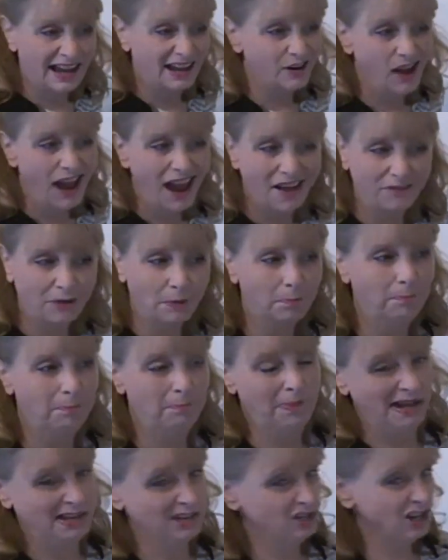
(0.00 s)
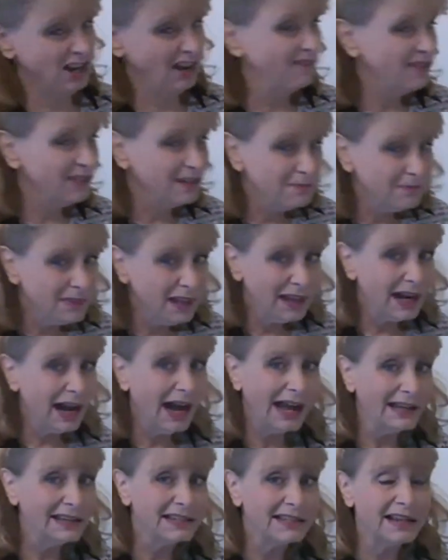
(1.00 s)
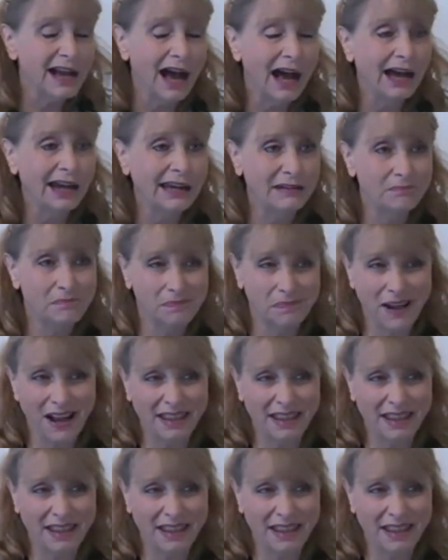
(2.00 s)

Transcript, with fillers: I don't have a bunch of them that I assign.